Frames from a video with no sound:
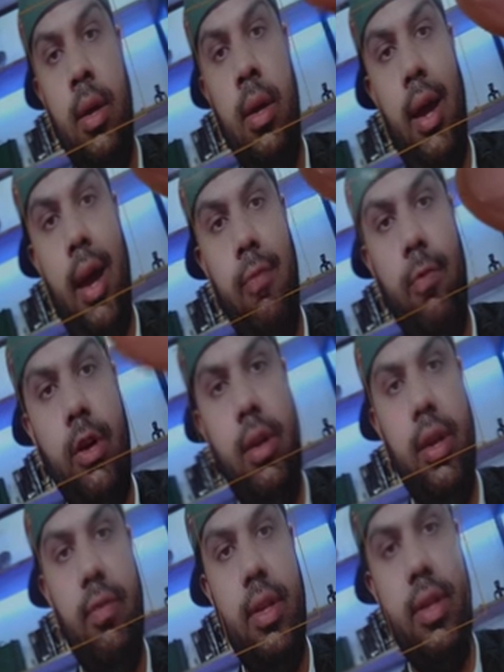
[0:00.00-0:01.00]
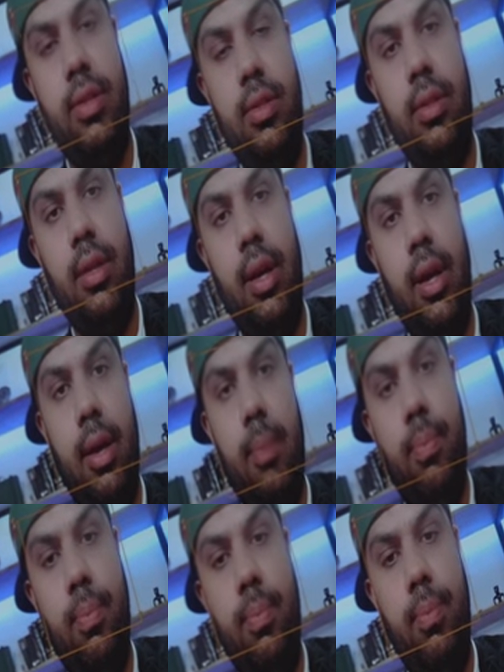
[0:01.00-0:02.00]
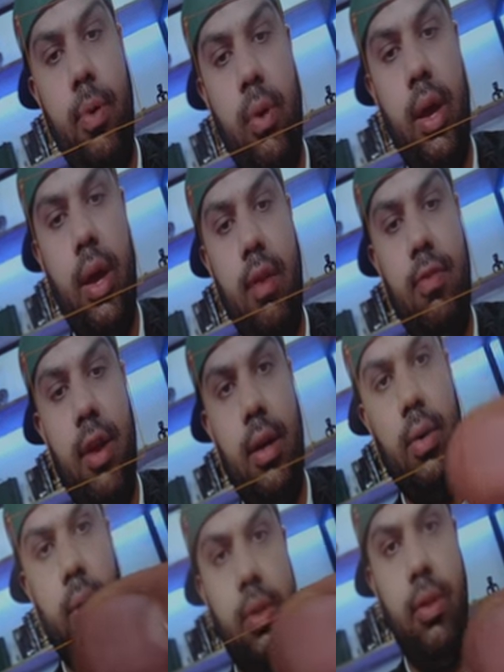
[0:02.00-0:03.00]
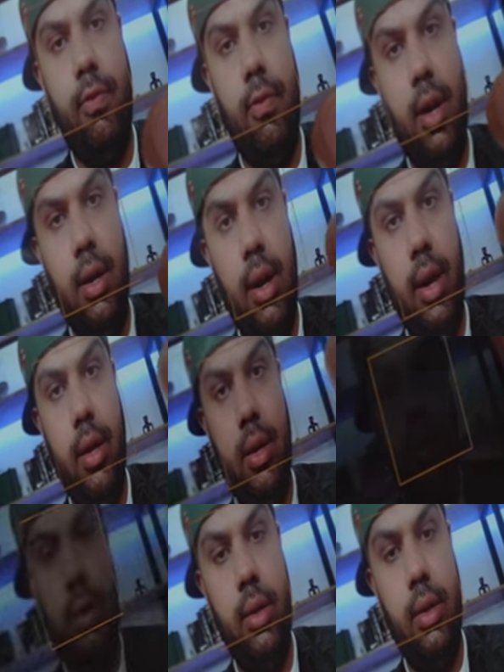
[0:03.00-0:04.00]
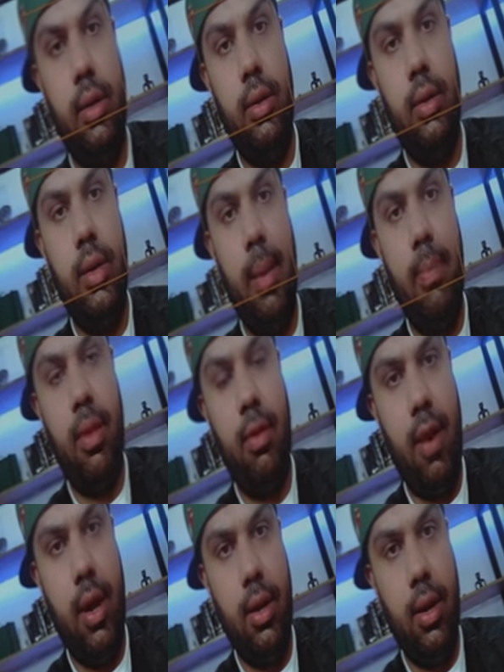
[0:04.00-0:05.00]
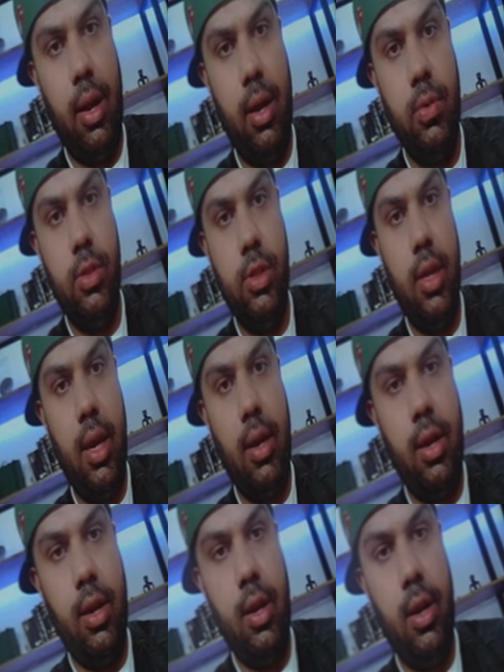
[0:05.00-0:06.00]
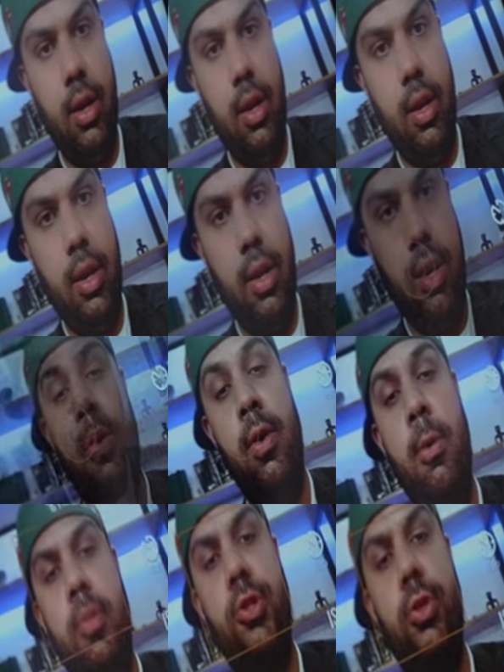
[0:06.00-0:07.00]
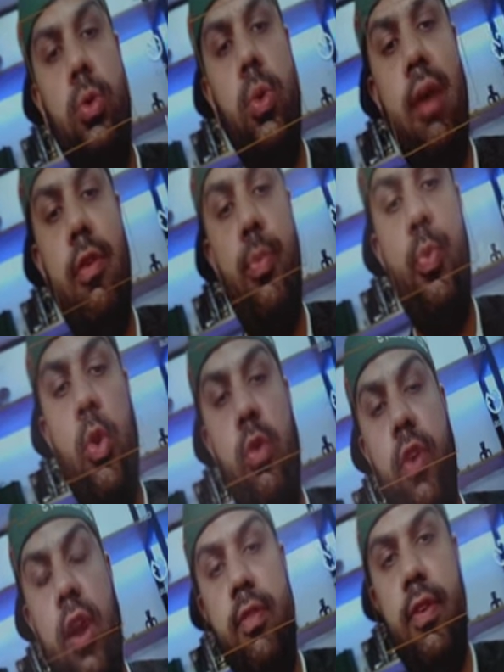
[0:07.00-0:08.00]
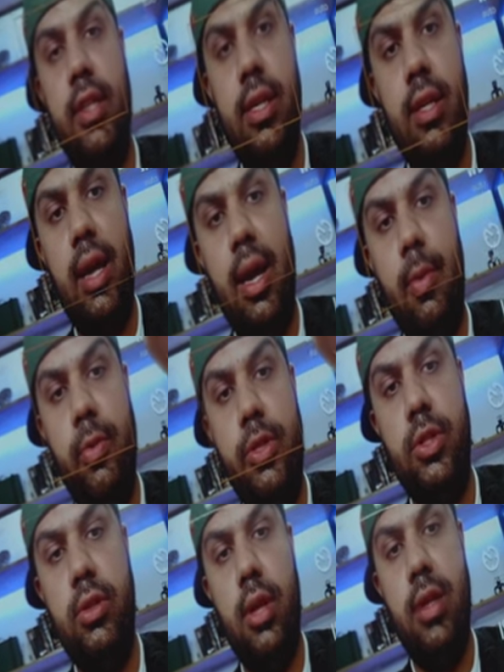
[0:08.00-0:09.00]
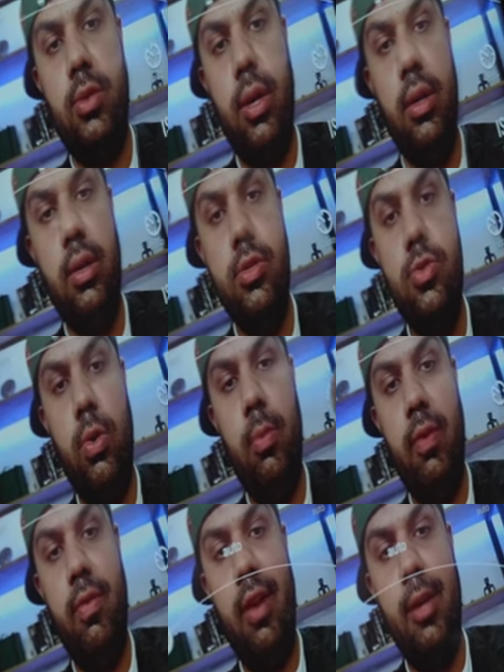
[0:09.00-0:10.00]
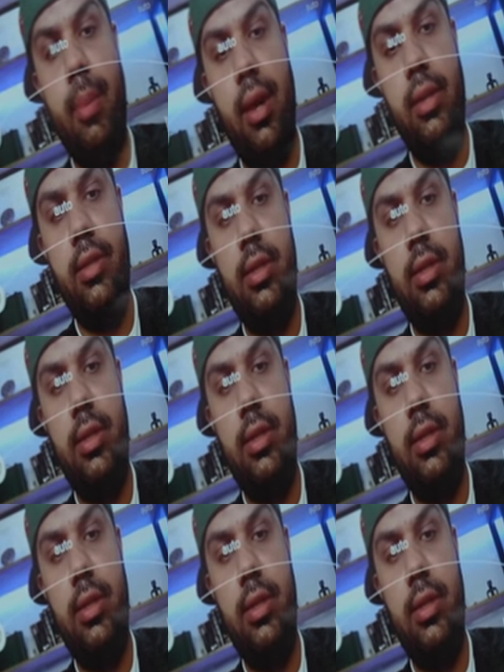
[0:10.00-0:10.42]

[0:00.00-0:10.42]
I'm wondering if there's a bokeh effect on the front, like a depth effect. I don't see any option right now. But you do have a pro front facing camera, which is nice. So I can control my white balance,